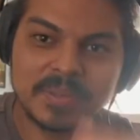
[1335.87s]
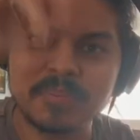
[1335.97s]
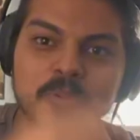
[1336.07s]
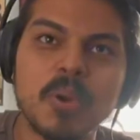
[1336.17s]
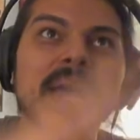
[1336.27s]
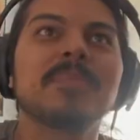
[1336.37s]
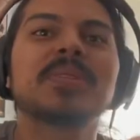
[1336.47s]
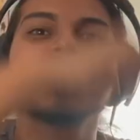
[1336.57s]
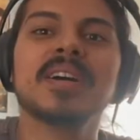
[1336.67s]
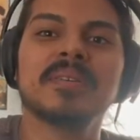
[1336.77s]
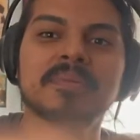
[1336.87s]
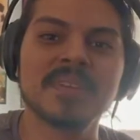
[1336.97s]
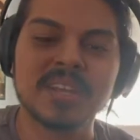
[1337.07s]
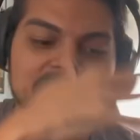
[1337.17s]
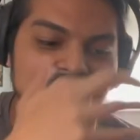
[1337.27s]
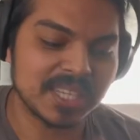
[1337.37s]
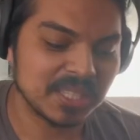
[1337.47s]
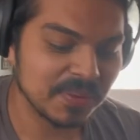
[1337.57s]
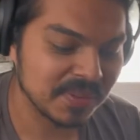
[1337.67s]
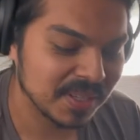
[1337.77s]
webs of
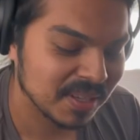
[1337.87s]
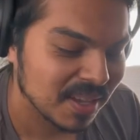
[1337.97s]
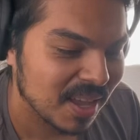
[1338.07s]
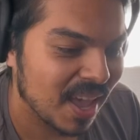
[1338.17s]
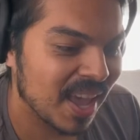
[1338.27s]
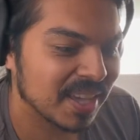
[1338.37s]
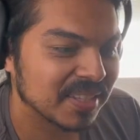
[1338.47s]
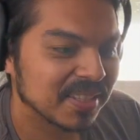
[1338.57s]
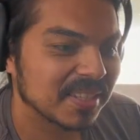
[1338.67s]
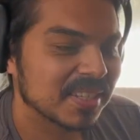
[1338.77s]
connectivity and